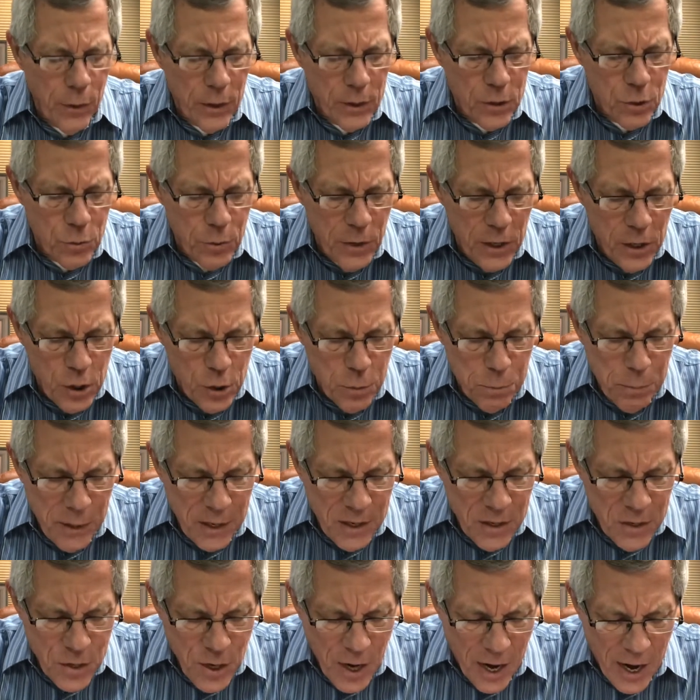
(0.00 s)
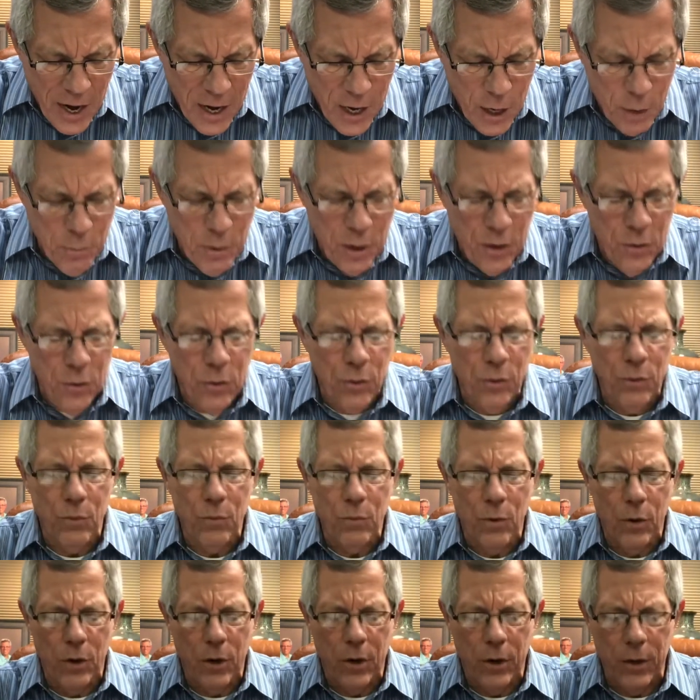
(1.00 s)
as we spend time in your
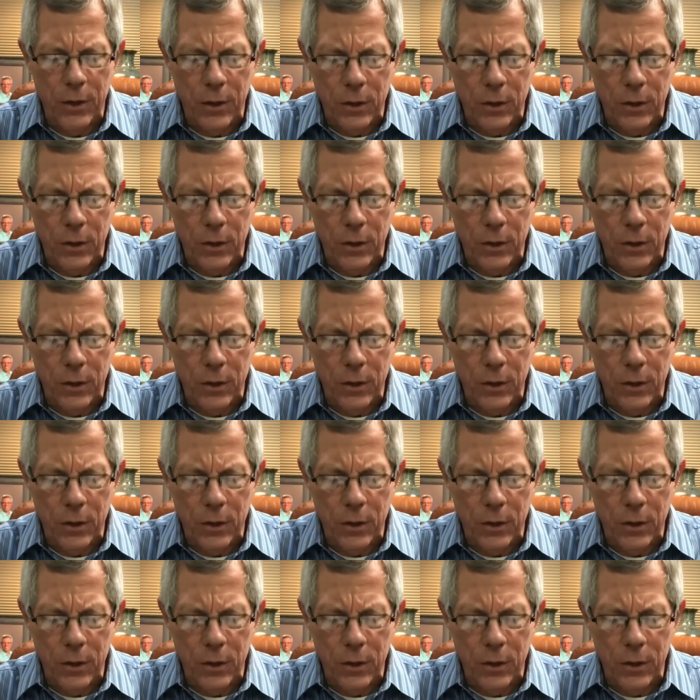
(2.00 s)
word,